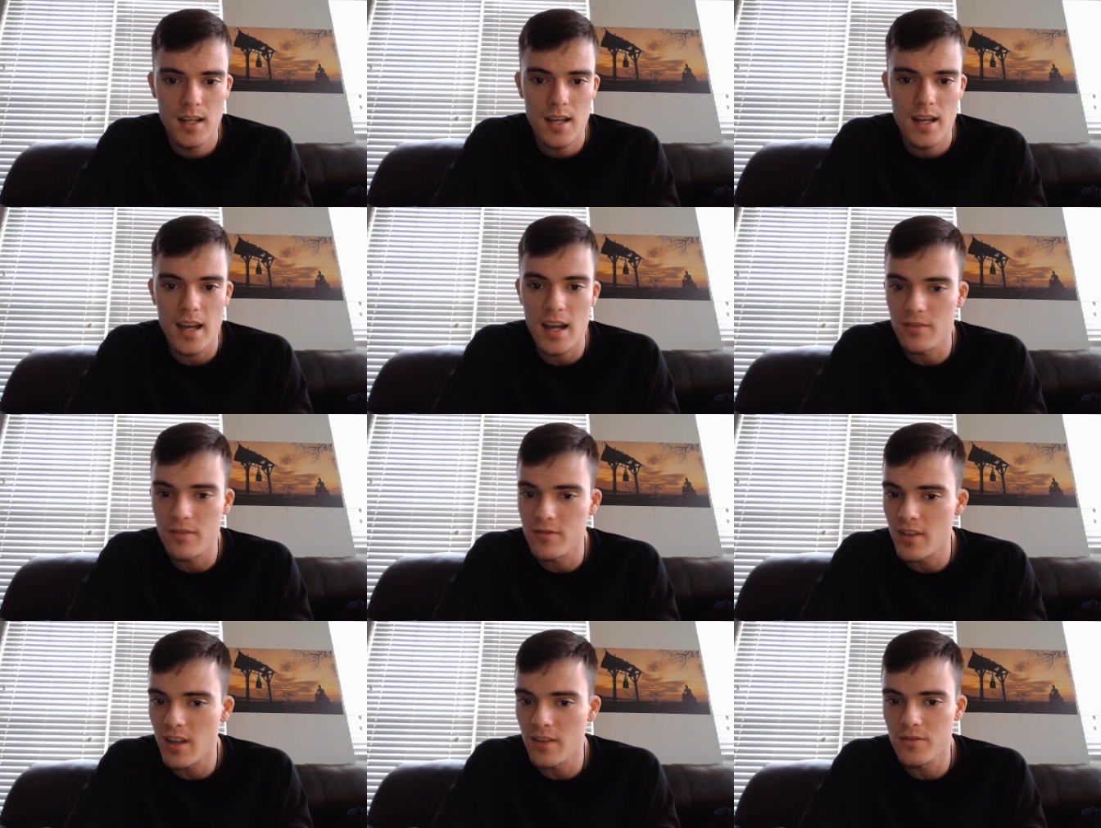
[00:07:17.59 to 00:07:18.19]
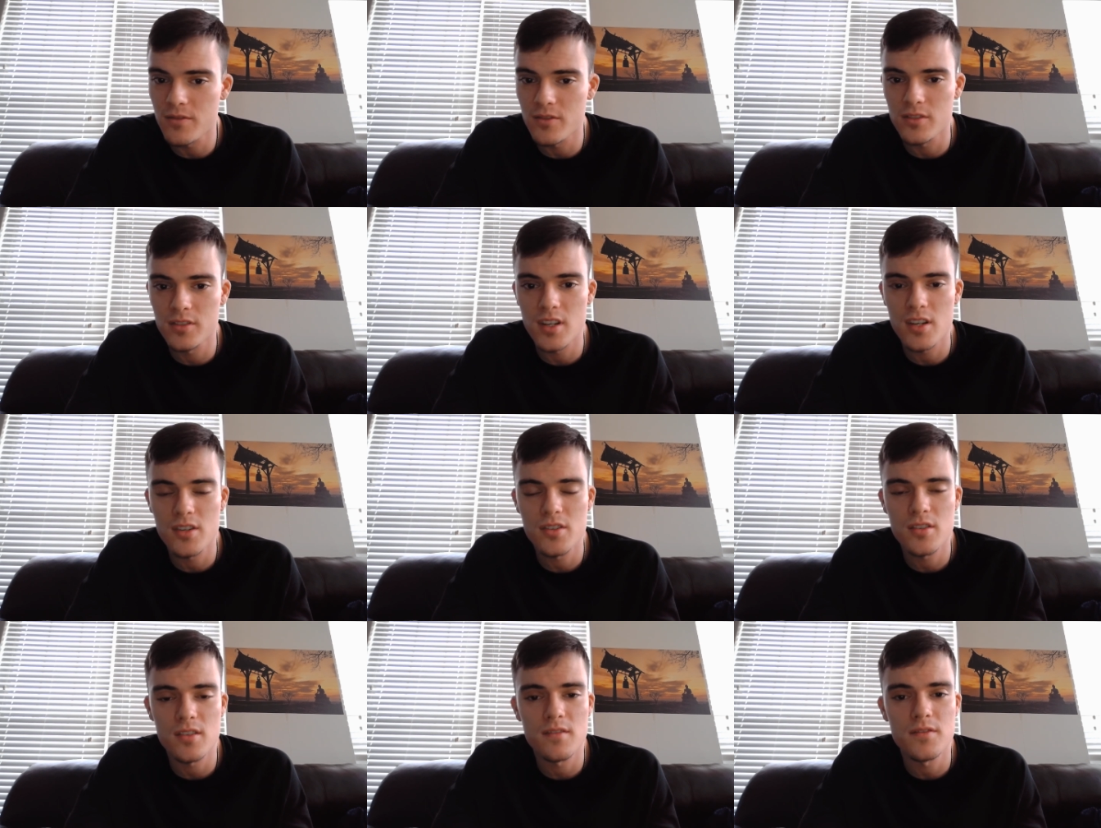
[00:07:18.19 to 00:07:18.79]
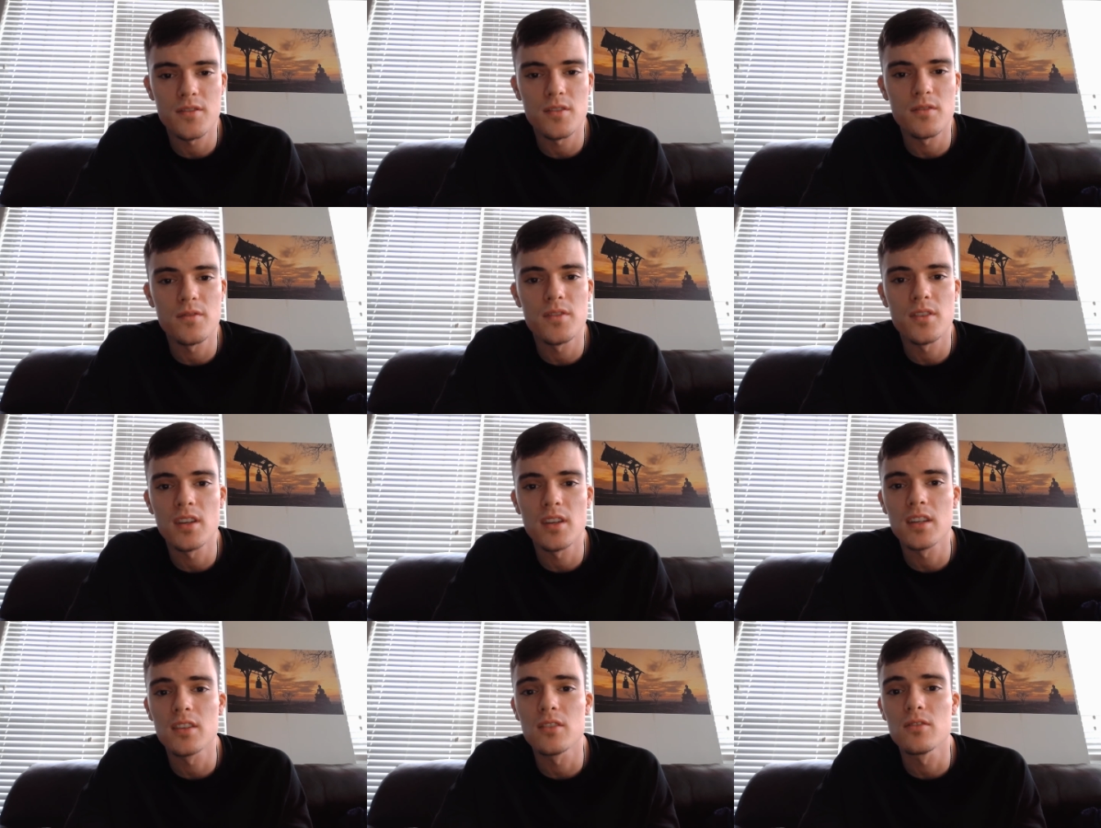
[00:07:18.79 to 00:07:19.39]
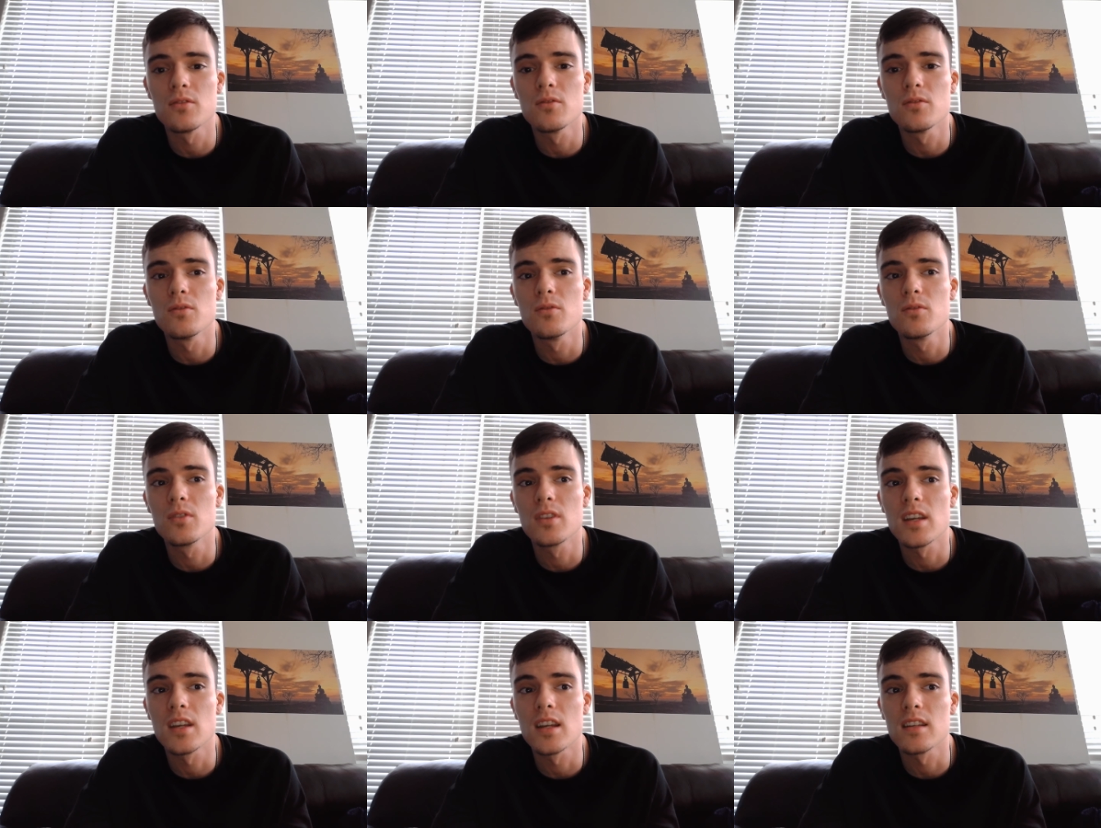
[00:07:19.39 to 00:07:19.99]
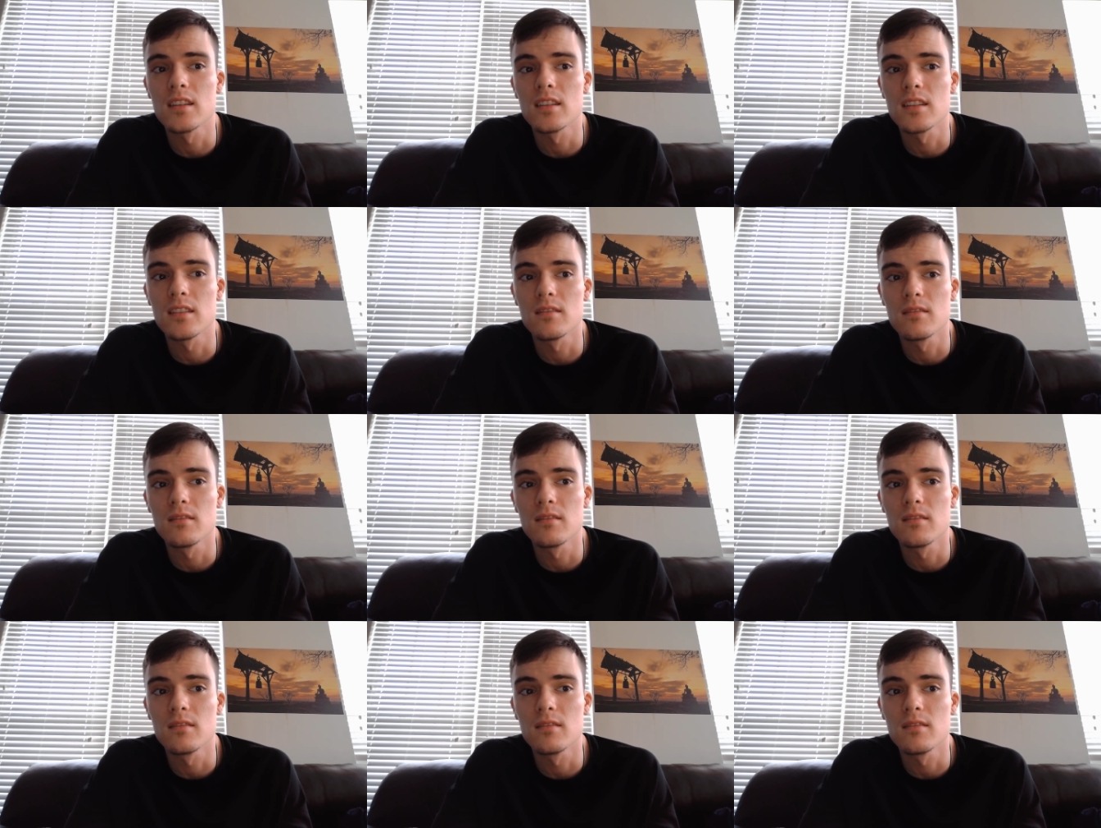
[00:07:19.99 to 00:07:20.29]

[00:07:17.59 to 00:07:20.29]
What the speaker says: After that first session, if you feel like you can